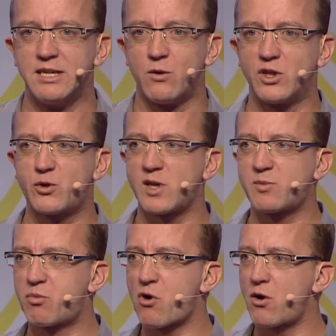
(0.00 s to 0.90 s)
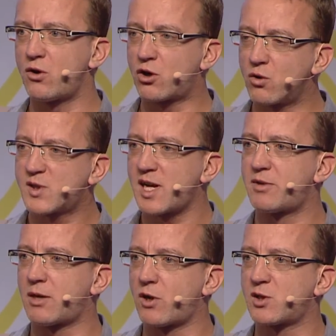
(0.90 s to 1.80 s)
which was a concept
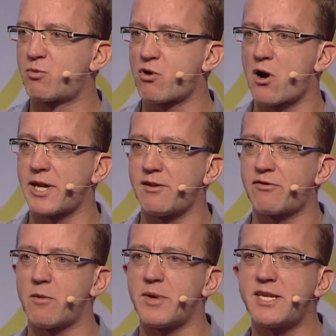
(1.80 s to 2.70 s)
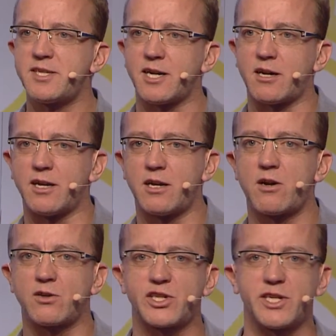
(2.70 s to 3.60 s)
that was brought in from India and
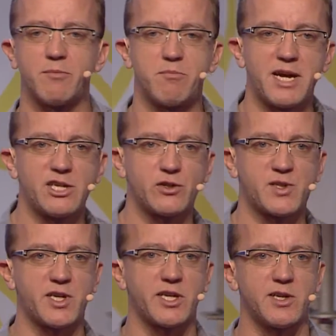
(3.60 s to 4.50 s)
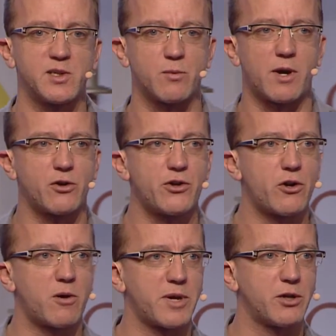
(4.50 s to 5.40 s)
launched in major cities around
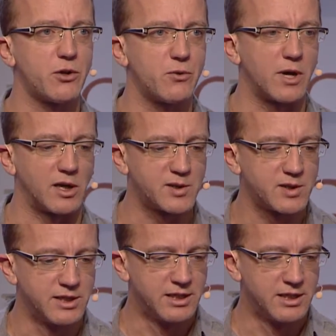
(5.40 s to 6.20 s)
Europe and the US.